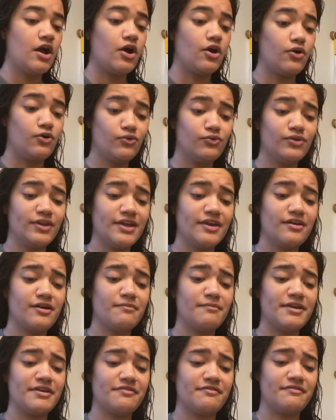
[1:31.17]
only on
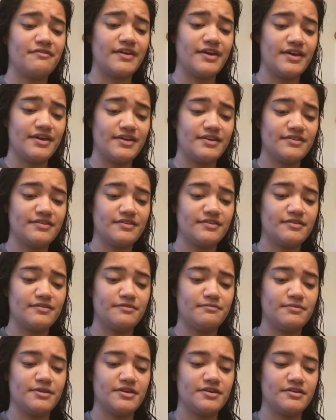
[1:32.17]
my face
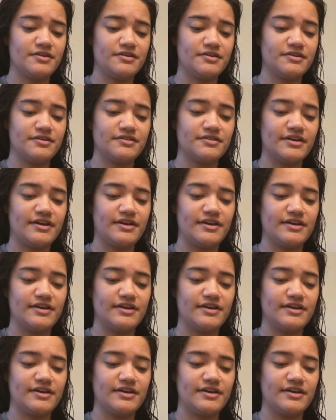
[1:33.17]
because